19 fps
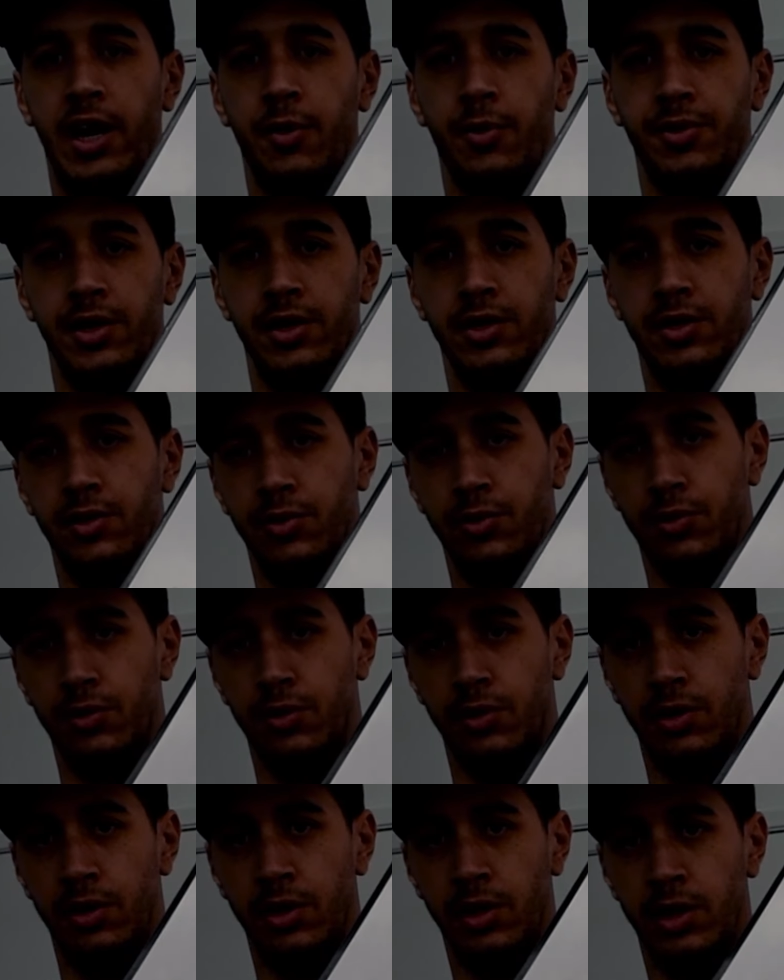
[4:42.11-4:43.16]
with a
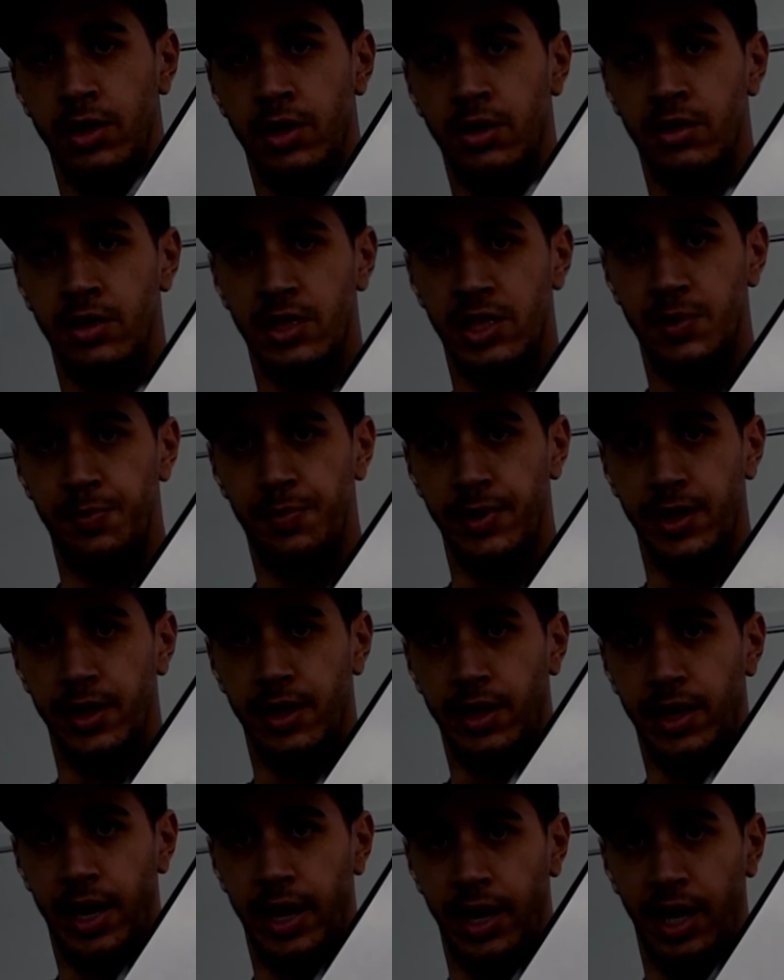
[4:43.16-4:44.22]
dual
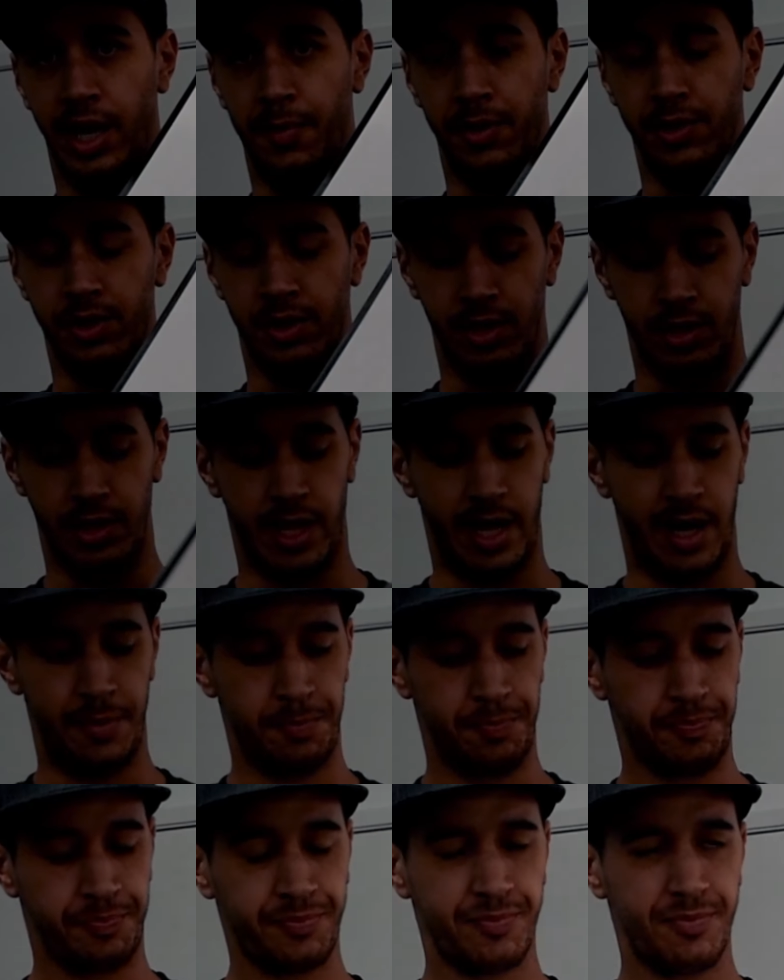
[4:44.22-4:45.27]
split kind of image on the
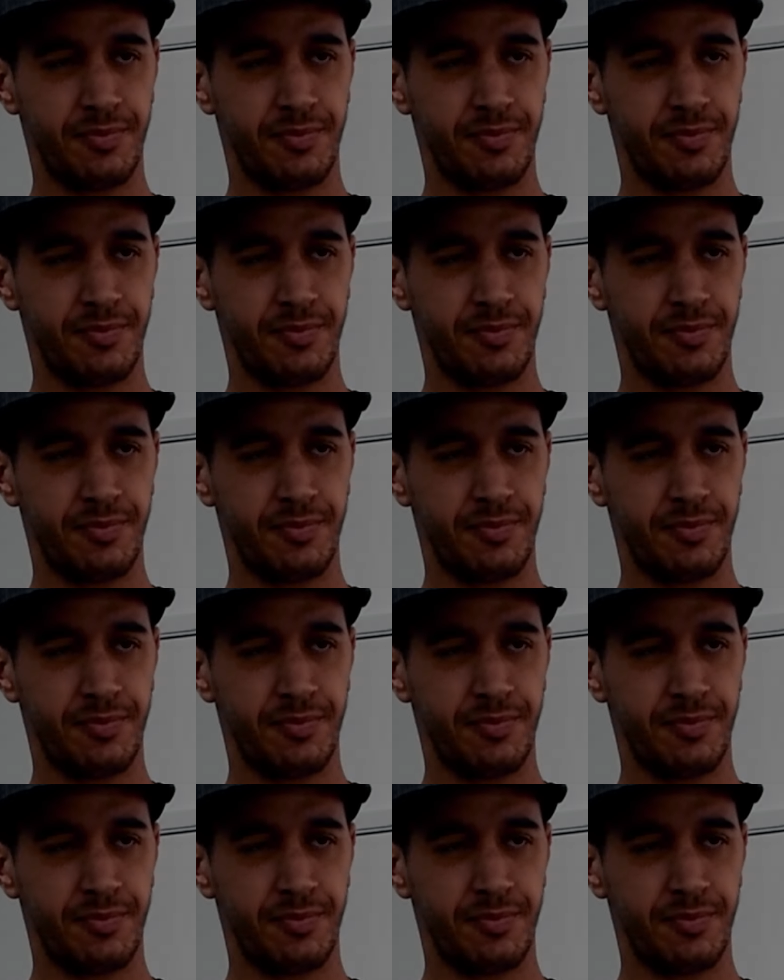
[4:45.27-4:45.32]
top.